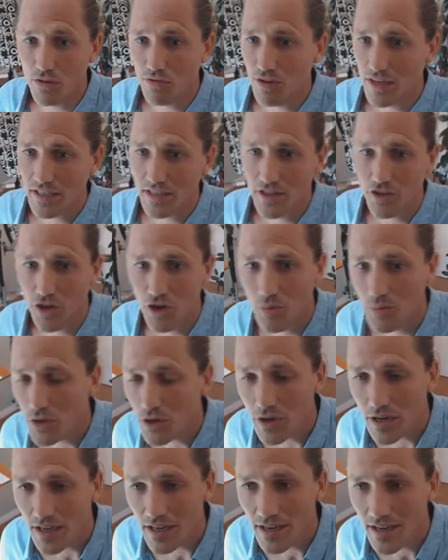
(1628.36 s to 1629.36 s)
with the rest of the
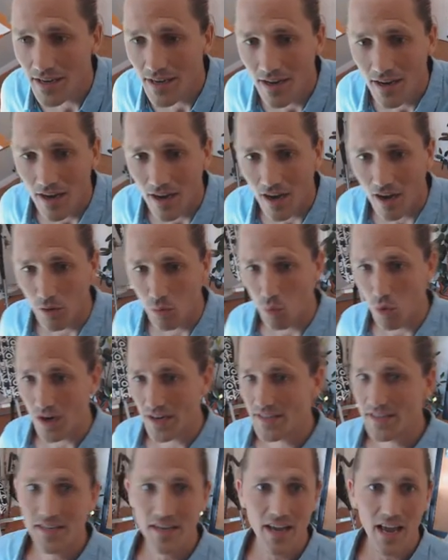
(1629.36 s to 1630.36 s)
community on what
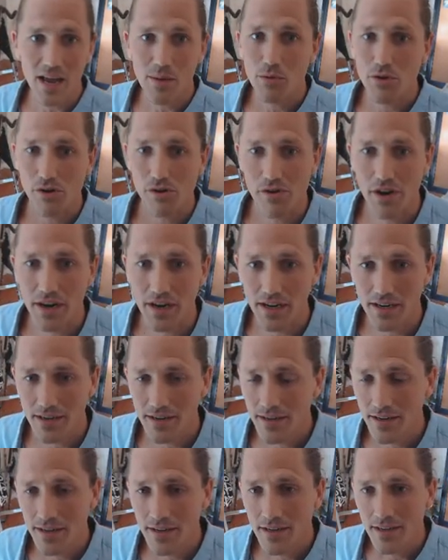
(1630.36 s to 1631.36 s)
is the game we're creating.
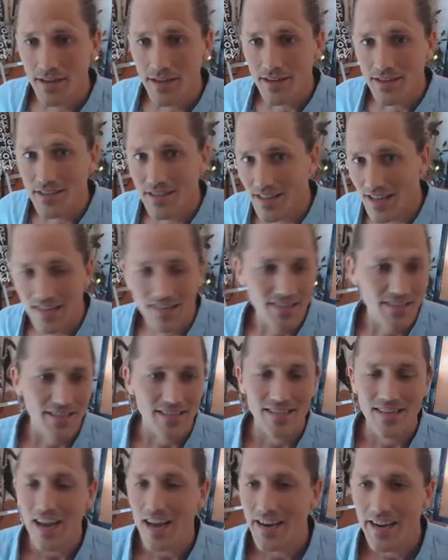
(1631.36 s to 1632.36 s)
So that's
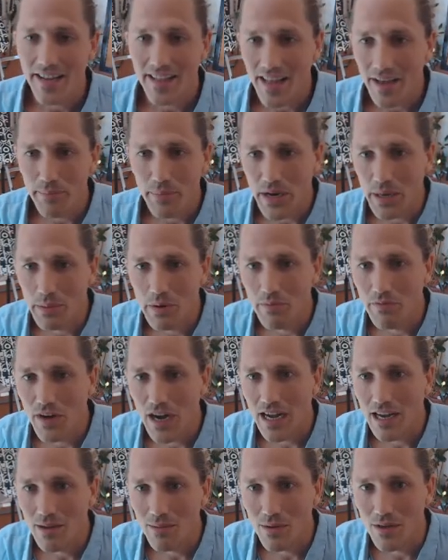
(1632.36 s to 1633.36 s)
designing that minimum
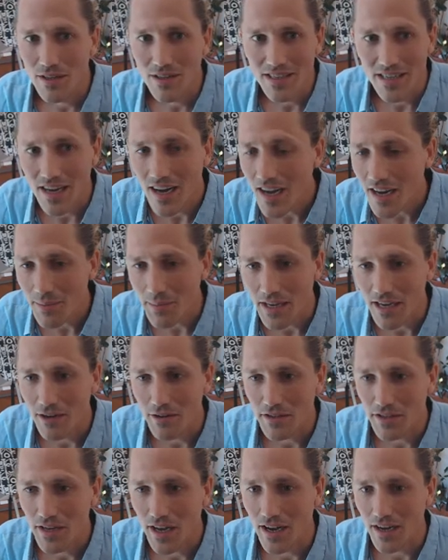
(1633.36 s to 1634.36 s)
viable economy I
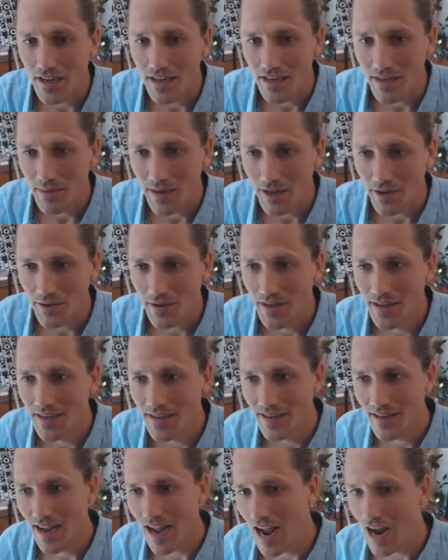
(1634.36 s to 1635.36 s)
was talking about.
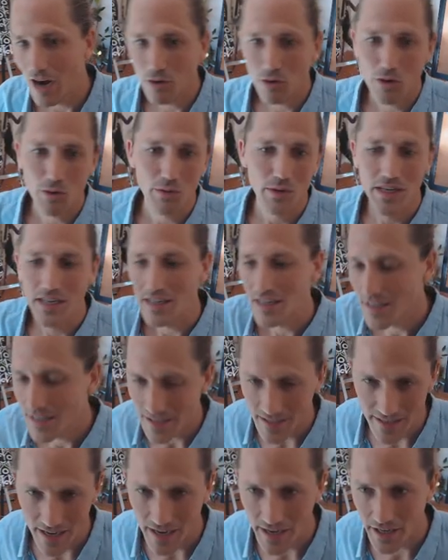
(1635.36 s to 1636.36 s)
How are we
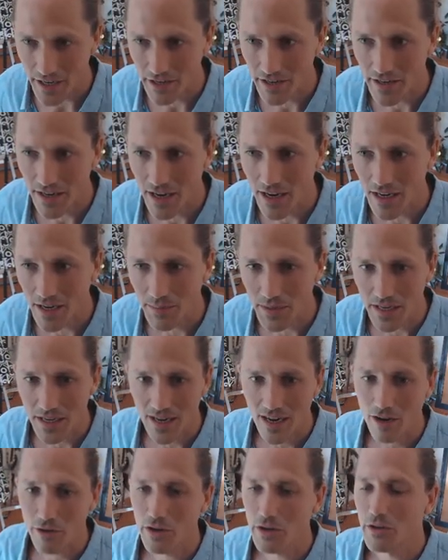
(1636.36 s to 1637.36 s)
designing our economy?
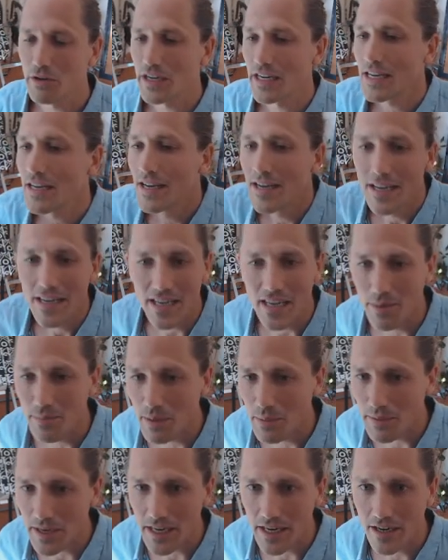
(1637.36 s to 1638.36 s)
How are we going to
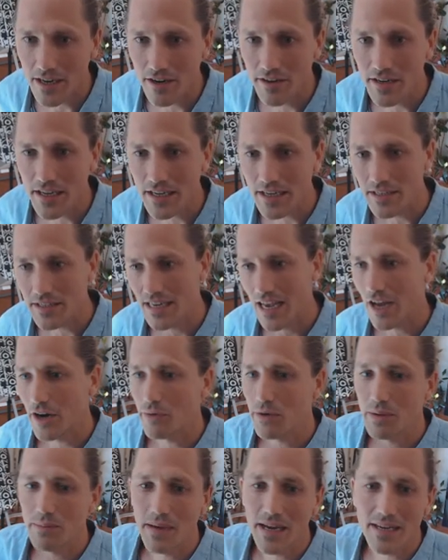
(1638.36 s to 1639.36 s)
be meeting our needs? How do
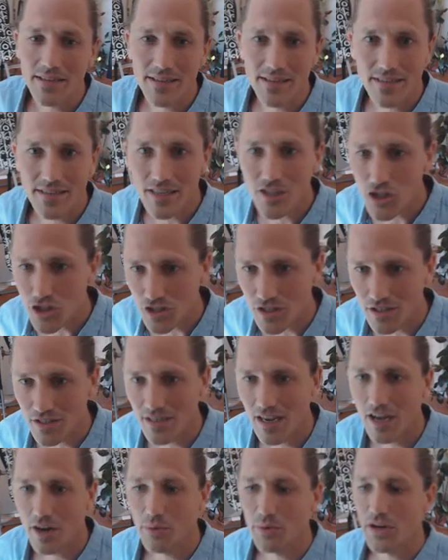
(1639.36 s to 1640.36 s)
we make decisions?
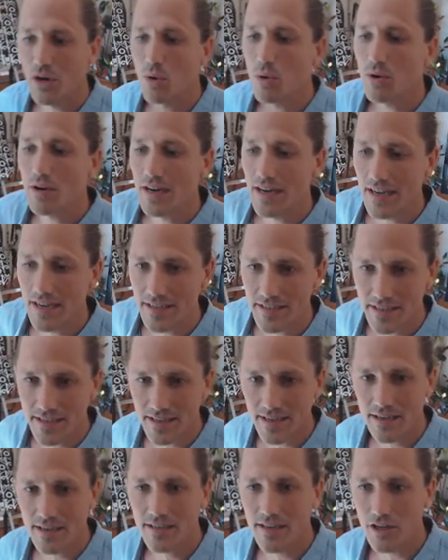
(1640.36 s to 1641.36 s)
How are we organizing,
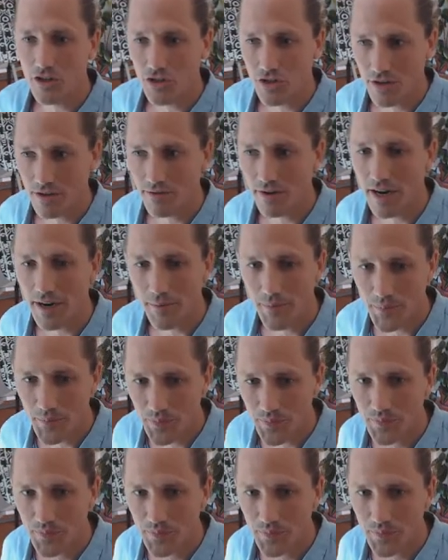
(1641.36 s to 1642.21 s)
etc., right?